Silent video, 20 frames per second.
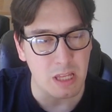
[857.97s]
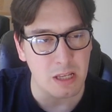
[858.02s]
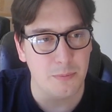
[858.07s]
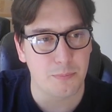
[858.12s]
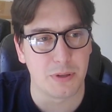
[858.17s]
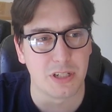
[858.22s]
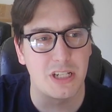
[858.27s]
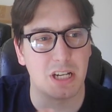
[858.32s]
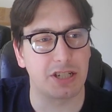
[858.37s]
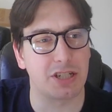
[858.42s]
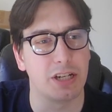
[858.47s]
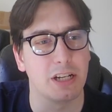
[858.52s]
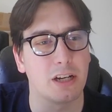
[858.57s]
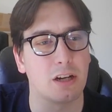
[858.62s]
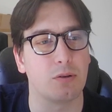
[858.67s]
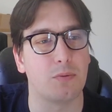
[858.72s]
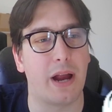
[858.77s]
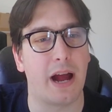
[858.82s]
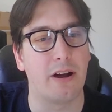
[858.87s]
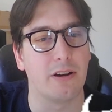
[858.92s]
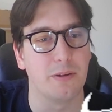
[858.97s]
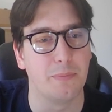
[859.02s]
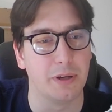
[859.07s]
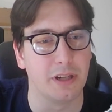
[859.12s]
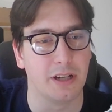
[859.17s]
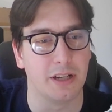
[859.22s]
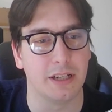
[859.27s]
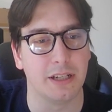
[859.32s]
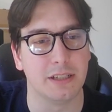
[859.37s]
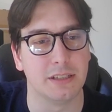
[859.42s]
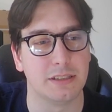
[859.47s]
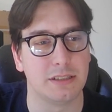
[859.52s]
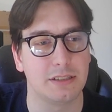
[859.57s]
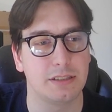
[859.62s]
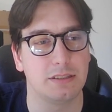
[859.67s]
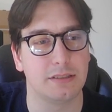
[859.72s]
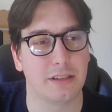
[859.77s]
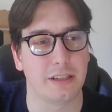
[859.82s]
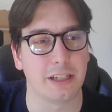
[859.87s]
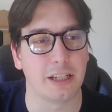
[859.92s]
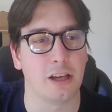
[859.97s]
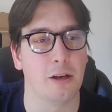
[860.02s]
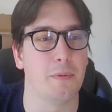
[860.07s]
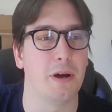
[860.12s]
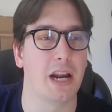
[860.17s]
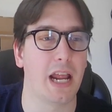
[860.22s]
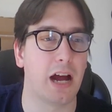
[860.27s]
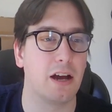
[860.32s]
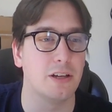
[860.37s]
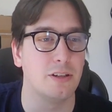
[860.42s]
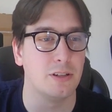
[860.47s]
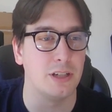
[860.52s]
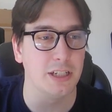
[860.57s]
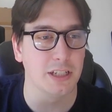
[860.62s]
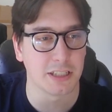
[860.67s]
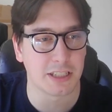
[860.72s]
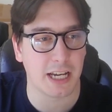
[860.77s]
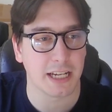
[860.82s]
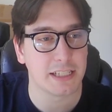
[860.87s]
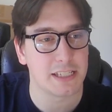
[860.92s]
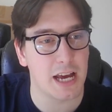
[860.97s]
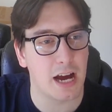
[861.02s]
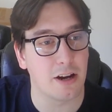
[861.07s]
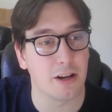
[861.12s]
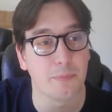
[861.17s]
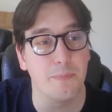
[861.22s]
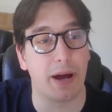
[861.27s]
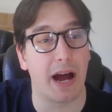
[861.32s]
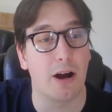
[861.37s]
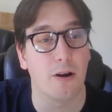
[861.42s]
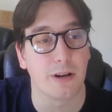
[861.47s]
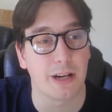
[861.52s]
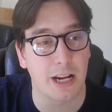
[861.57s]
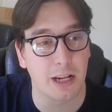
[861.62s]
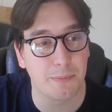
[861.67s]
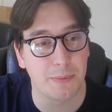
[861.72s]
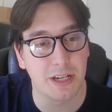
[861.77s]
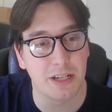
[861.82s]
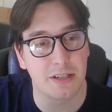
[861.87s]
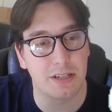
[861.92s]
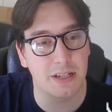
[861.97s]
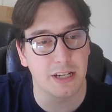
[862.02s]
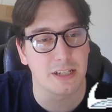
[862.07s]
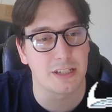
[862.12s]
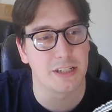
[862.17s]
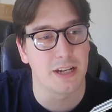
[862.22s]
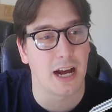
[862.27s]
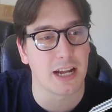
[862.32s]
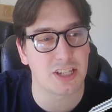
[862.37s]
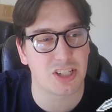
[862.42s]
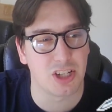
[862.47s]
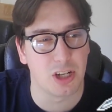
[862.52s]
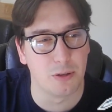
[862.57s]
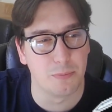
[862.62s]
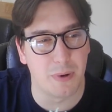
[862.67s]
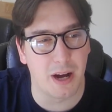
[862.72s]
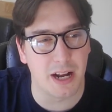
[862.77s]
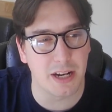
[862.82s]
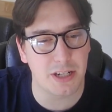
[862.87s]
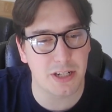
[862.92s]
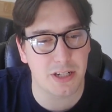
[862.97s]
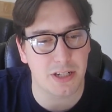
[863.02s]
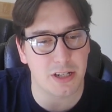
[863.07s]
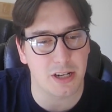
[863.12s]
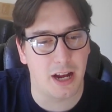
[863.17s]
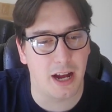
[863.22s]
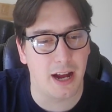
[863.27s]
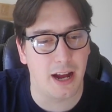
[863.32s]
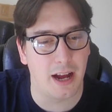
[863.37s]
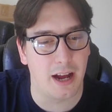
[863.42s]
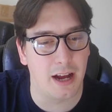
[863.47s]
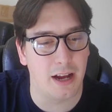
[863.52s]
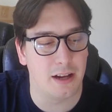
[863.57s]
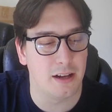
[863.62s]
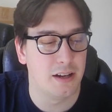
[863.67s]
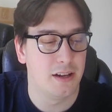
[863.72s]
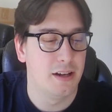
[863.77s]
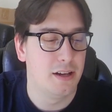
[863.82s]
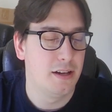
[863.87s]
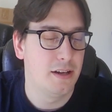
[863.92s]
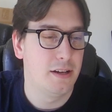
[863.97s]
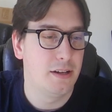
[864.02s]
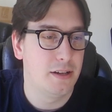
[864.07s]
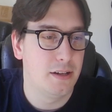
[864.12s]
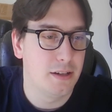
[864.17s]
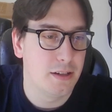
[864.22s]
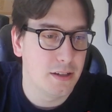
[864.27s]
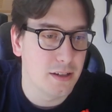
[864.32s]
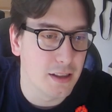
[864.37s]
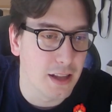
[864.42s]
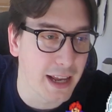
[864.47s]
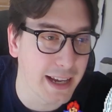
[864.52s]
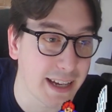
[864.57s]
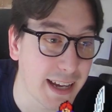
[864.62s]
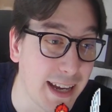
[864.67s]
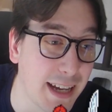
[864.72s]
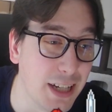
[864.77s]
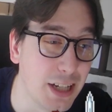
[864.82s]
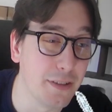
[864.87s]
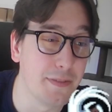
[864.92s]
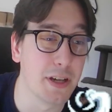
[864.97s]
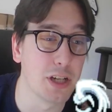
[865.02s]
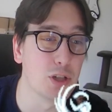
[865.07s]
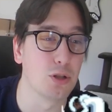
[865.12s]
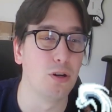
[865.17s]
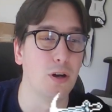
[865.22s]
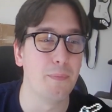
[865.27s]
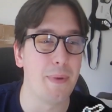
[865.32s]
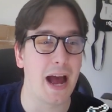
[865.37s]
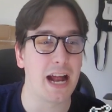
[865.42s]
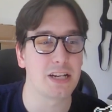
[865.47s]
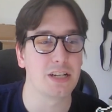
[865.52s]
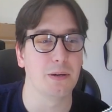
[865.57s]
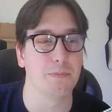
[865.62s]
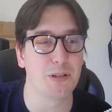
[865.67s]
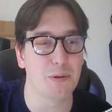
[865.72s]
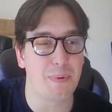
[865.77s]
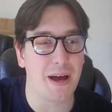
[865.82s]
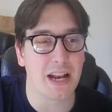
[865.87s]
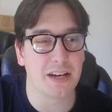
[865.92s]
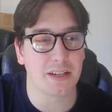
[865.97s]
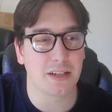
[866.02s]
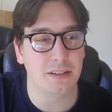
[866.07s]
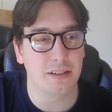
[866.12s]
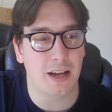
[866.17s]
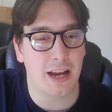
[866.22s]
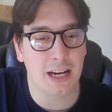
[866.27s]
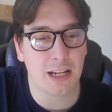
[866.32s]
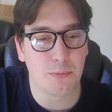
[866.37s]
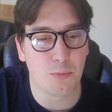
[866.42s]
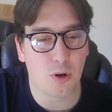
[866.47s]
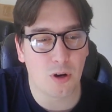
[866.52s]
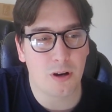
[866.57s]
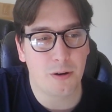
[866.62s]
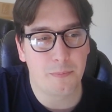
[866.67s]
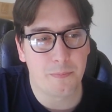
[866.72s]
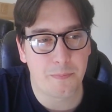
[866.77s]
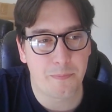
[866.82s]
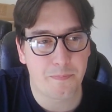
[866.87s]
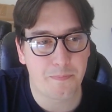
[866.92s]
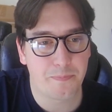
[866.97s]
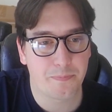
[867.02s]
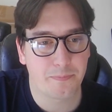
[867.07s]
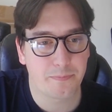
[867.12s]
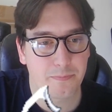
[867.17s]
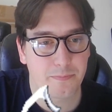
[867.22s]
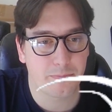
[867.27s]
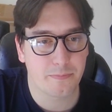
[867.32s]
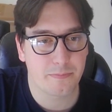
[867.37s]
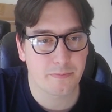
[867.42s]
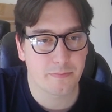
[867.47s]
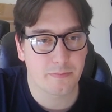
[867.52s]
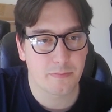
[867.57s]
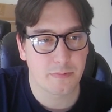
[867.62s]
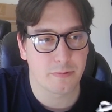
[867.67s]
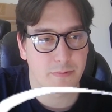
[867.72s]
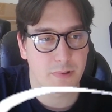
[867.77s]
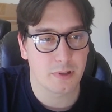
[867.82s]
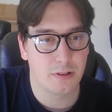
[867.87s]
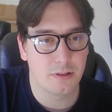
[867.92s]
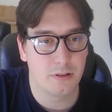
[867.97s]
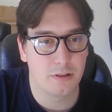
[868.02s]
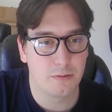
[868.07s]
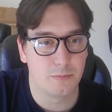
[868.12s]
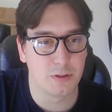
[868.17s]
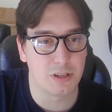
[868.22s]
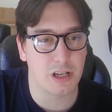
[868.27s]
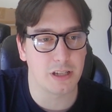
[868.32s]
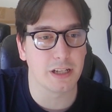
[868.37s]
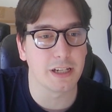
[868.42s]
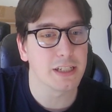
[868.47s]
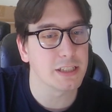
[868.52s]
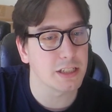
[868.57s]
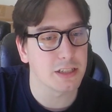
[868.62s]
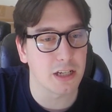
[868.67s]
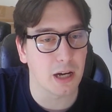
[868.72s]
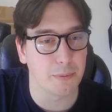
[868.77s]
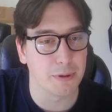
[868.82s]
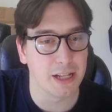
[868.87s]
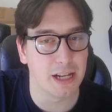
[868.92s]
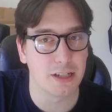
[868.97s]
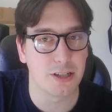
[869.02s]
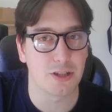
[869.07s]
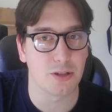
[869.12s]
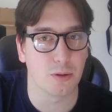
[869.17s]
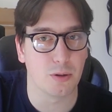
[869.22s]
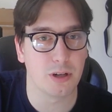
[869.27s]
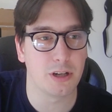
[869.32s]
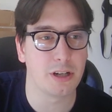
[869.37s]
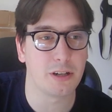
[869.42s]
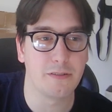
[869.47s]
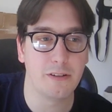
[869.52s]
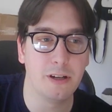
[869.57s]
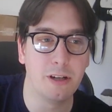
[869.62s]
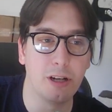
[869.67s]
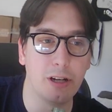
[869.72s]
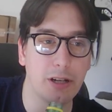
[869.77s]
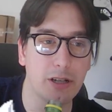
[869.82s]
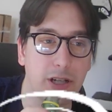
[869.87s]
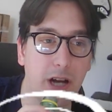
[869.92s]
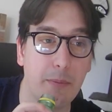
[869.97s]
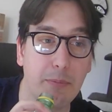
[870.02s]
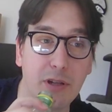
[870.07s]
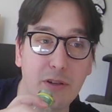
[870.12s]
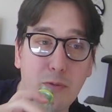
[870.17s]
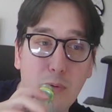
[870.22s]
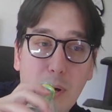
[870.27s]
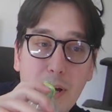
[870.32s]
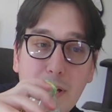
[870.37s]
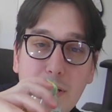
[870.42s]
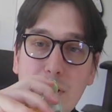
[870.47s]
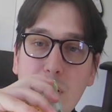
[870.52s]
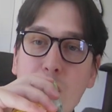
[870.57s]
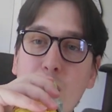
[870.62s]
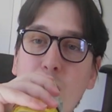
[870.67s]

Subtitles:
positioning around abilities, thinking about how you need to take down empowered enemies. It's not so much like individual matchup dependent anymore, which I think is a double-edged sword in a couple of ways.